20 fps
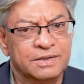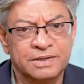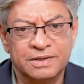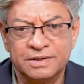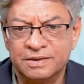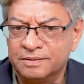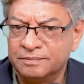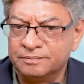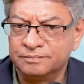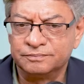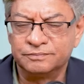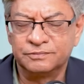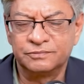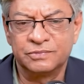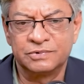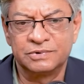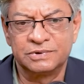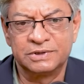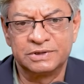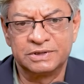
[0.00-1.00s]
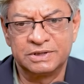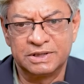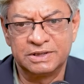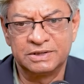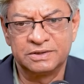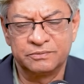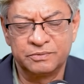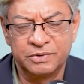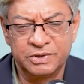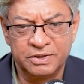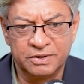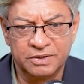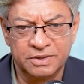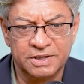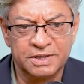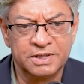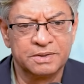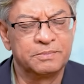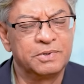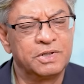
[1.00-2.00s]
and when you
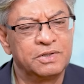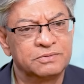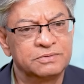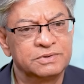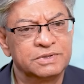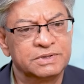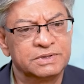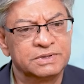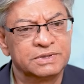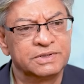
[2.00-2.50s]
learn about